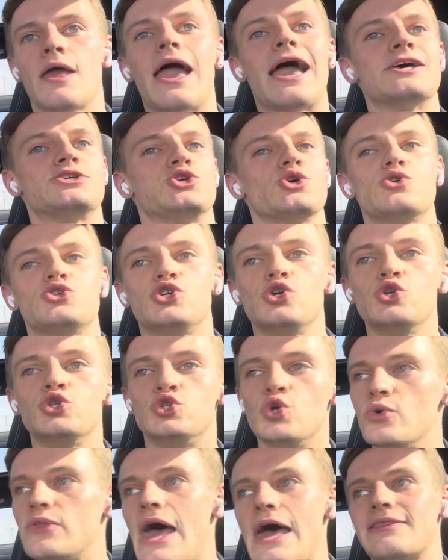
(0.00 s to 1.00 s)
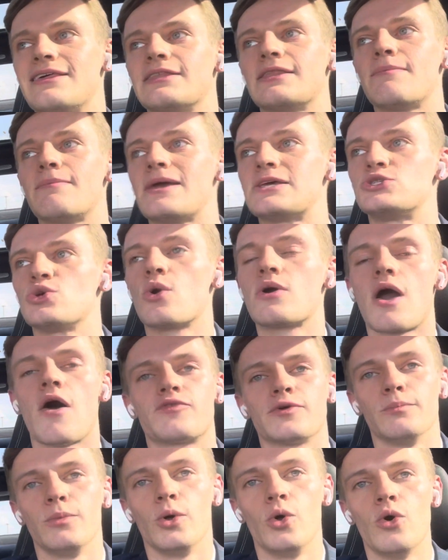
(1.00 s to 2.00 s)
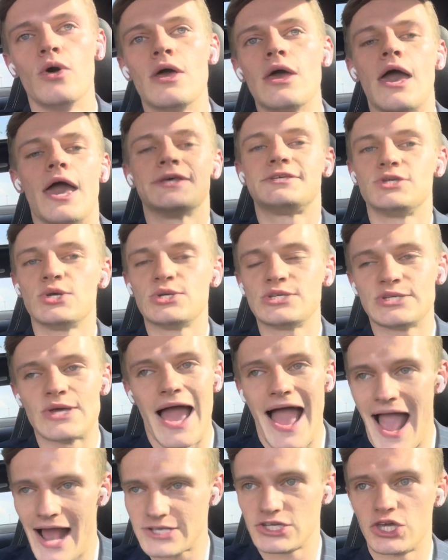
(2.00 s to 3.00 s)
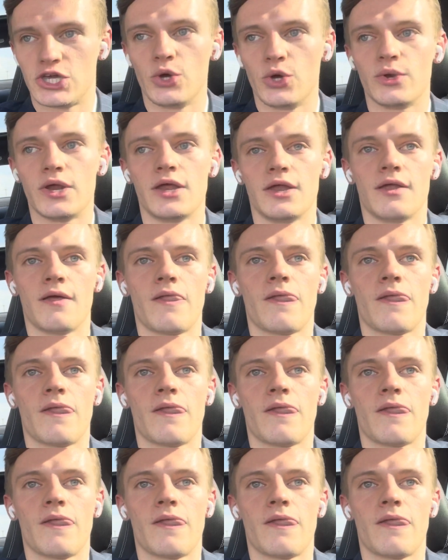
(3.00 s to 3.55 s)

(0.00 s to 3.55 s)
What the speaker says: as soon as you do that thing that makes you uncomfortable, as soon as you execute it,